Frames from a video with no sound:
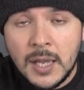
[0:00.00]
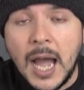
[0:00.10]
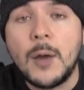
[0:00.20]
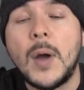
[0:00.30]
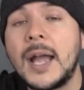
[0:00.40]

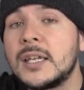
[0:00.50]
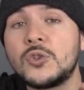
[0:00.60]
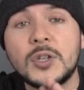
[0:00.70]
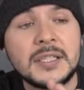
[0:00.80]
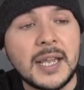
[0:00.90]
I can
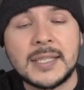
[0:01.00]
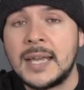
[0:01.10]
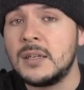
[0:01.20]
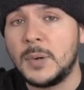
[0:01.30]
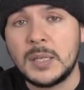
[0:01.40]
criticize
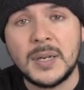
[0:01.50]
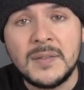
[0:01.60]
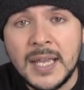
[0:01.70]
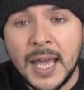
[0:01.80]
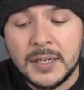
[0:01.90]
anybody, but in
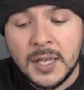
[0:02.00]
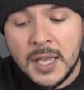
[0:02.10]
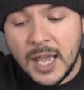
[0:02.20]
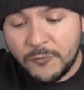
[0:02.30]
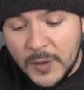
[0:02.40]
the end,
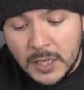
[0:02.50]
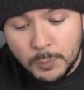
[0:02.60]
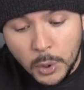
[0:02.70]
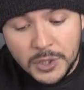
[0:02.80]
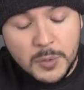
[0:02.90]
if we can
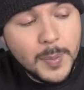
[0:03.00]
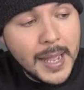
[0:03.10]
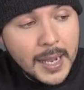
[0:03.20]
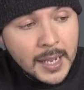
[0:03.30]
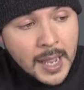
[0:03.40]
push
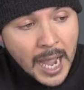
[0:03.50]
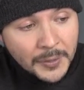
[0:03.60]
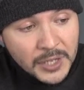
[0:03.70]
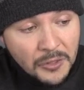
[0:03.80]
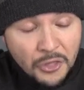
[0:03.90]
back
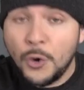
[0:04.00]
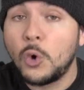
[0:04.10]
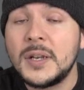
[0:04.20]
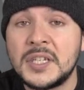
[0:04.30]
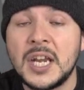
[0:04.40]
on the
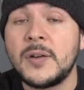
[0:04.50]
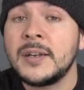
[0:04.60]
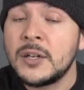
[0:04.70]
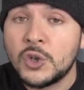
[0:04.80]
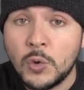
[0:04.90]
authoritarian
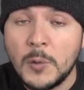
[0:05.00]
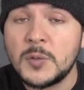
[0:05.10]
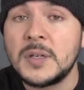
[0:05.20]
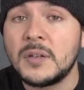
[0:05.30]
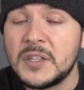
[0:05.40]

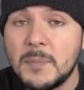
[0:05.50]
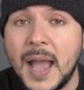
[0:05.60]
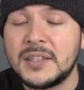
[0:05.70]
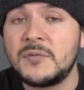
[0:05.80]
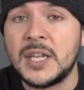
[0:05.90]
encroachment of these
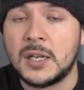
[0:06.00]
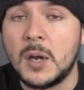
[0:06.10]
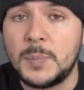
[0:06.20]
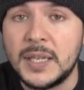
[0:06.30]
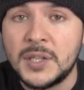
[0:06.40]
massive tech
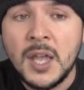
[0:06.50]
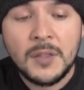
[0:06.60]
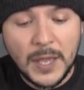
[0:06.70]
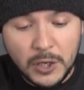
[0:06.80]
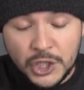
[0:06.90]
companies
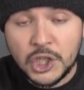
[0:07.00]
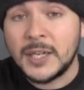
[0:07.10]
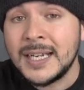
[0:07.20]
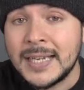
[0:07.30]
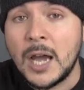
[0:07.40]
that are
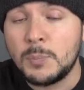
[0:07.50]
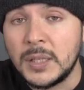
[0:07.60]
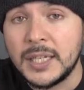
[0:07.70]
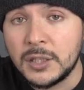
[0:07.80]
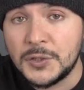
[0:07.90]
shutting down
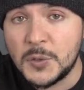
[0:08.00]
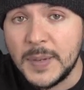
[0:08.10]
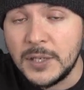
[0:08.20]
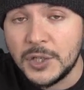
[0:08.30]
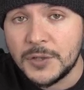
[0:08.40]
political
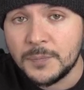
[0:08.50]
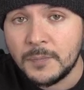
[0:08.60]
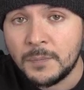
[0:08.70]
speech,